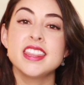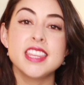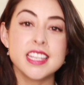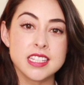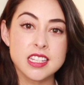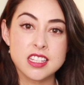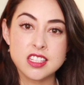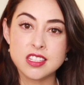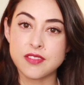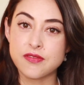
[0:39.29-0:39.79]
This
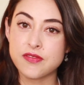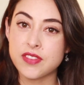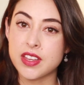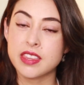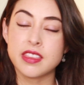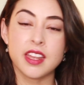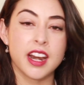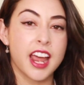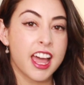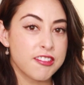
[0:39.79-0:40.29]
is
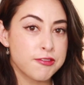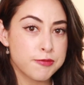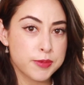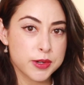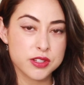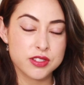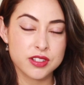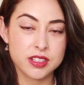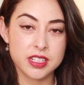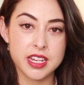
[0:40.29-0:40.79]
something that I've
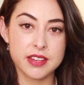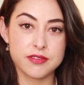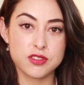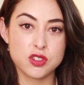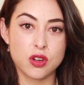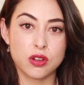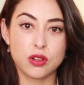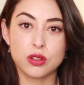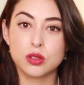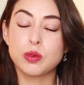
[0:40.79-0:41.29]
personally have
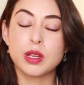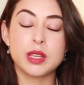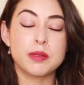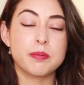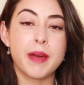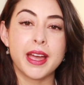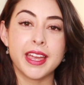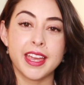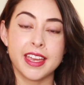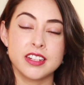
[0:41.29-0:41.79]
struggled with
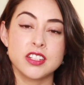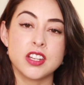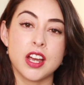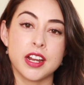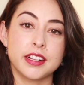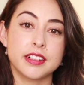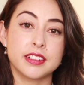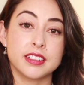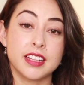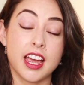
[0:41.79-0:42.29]
my
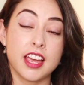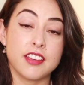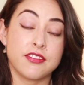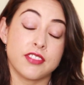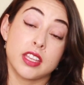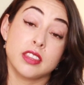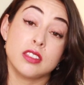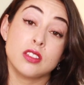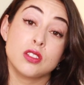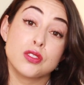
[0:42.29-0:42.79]
entire life.
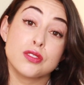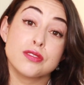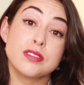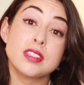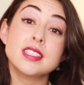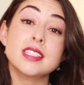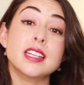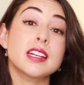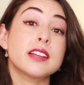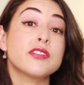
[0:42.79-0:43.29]
And the truth
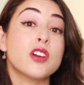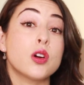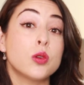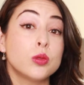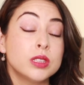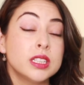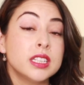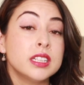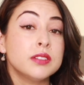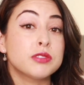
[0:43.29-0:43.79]
is that I've
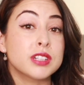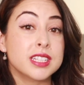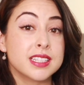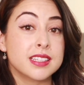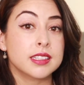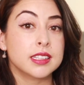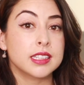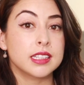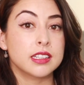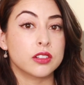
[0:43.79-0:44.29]
only
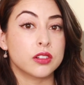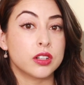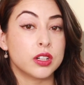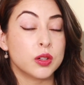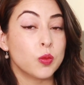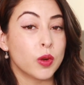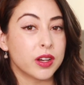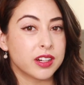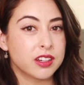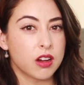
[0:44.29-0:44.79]
recently
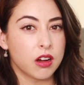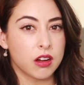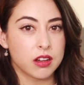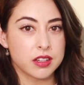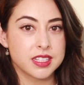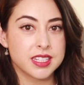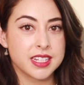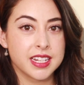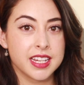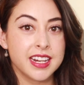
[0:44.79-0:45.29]
learned what
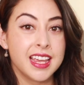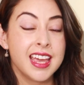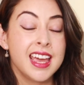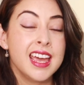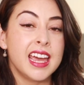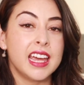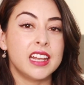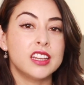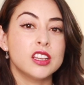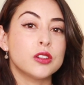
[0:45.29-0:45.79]
caused it
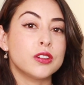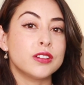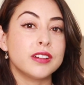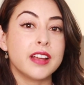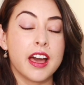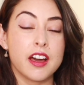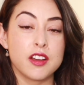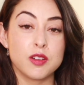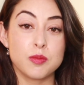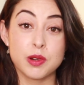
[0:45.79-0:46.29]
and learned
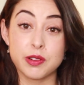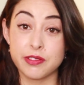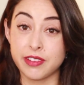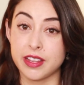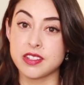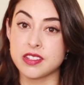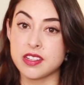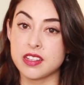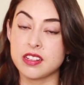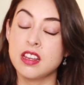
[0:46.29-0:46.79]
how to
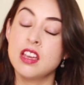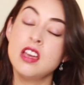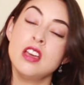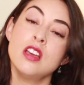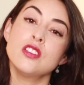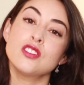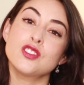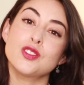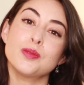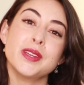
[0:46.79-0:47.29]
prevent it.
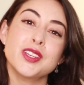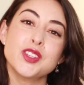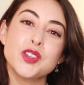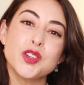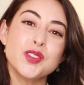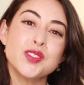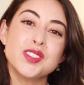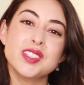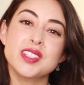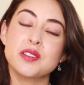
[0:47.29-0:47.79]
So make sure
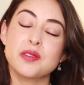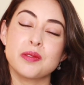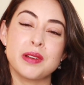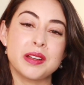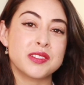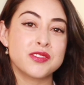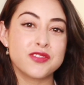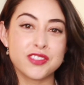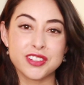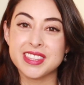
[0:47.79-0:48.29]
you stick
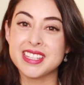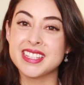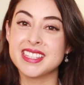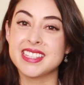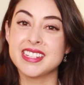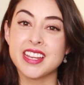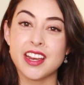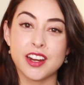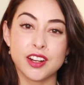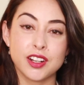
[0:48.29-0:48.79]
around for this
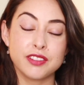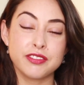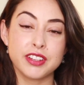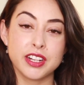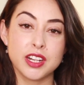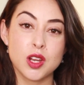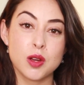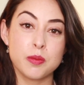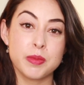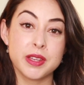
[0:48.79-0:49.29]
entire
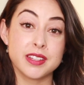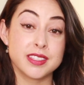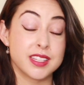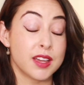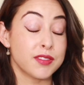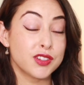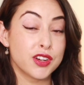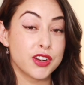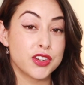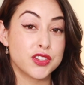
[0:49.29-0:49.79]
video because
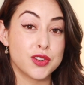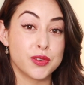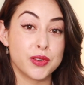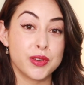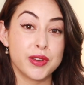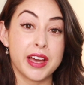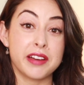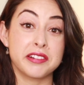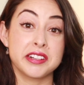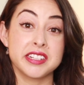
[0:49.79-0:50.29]
after I show you
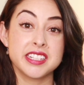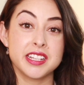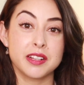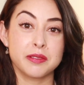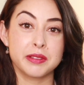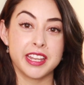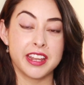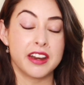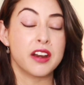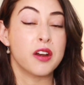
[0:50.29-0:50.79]
how to deal
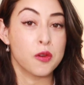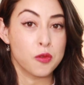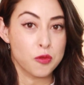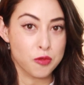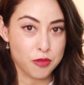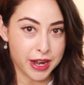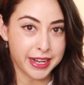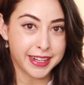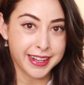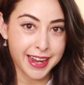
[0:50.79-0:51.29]
with it
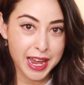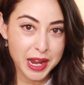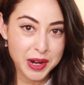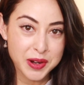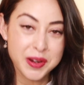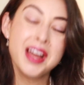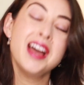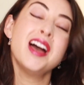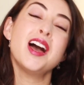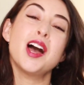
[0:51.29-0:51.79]
right
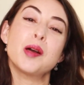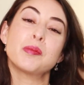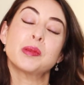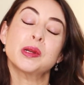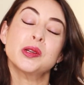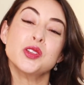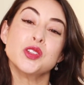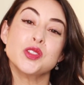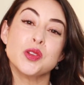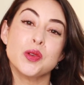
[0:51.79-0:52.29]
now, I'm
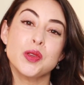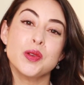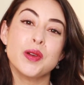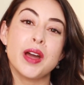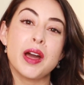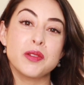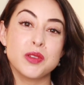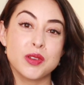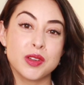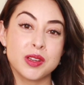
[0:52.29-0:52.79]
going to show you
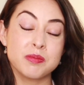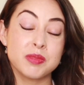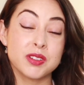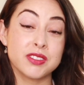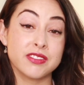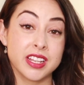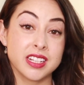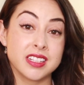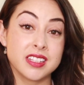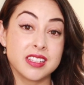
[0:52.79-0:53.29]
how you can
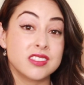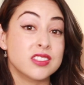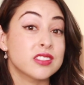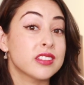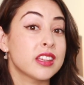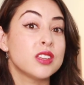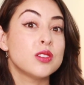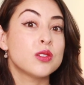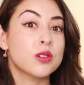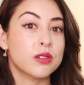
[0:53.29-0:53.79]
prevent it so
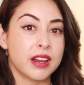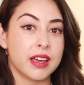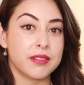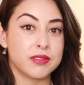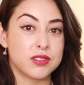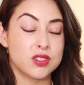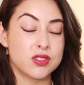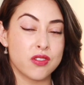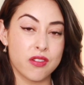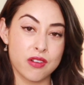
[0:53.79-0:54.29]
that you don't have
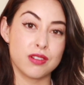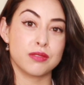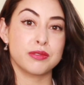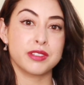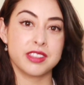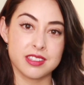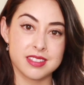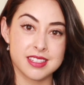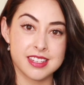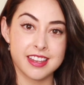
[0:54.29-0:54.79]
to struggle
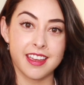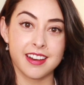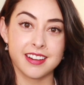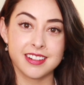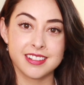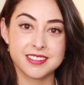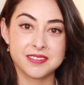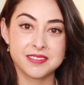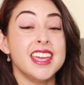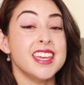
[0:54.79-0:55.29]
with this again.
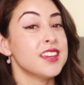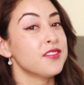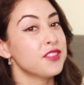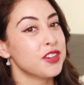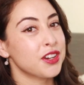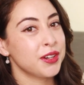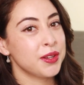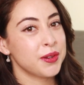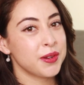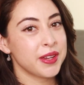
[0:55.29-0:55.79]
If
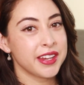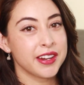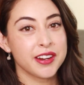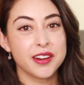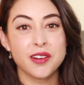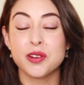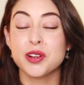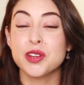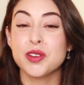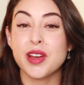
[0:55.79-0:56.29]
you're new here
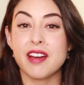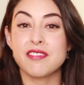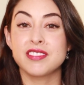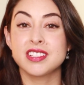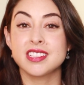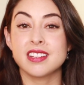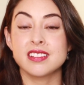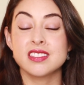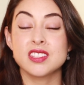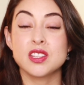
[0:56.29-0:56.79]
or you haven't
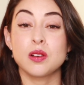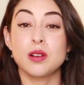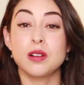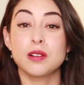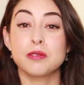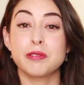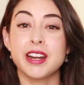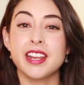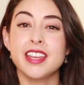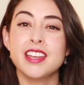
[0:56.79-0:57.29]
done so
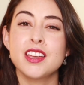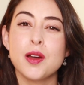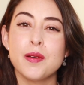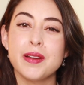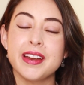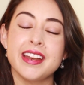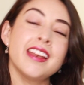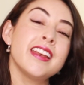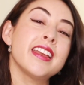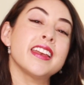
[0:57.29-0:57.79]
already, go
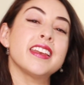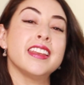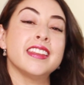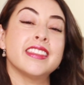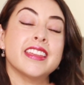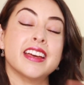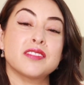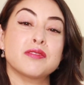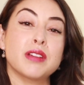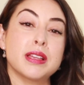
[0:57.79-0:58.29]
ahead and hit
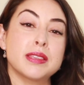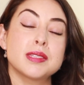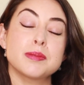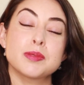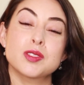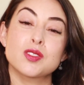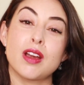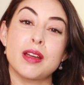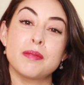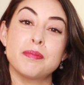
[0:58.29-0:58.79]
that red
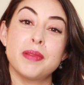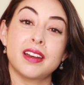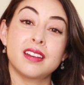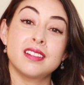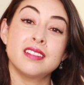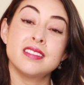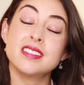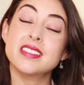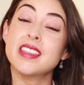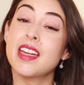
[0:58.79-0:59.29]
subscribe button.